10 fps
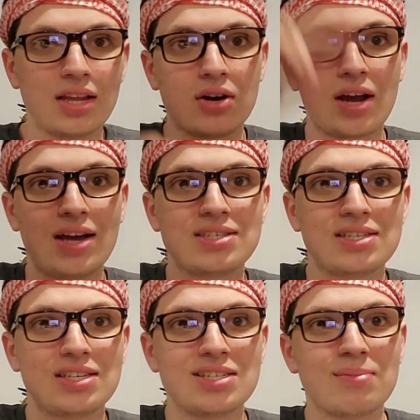Later guys,
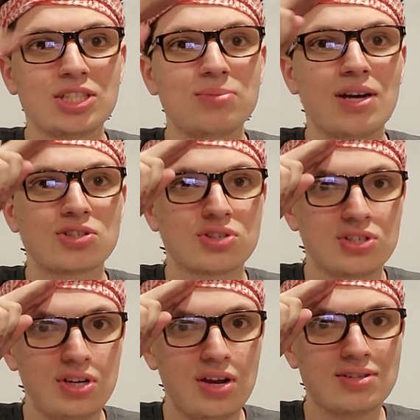this is Dimension Master
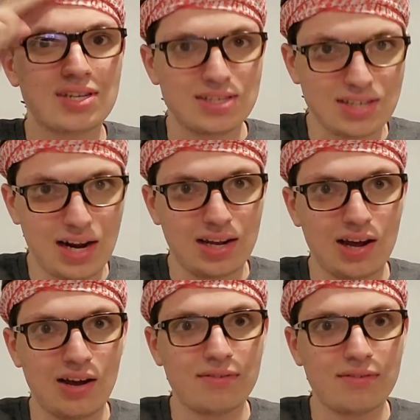Studios, signing